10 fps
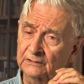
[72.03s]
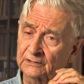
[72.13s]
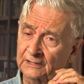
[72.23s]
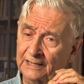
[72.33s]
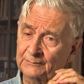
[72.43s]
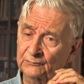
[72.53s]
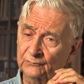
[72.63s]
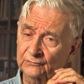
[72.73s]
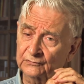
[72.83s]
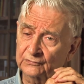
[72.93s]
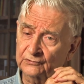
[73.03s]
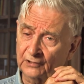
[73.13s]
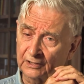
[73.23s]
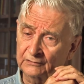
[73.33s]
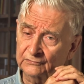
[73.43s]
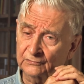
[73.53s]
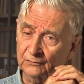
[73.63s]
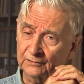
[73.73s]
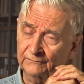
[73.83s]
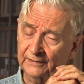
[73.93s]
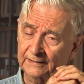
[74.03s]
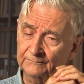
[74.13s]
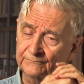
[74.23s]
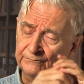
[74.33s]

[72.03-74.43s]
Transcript: climate change, and all of that.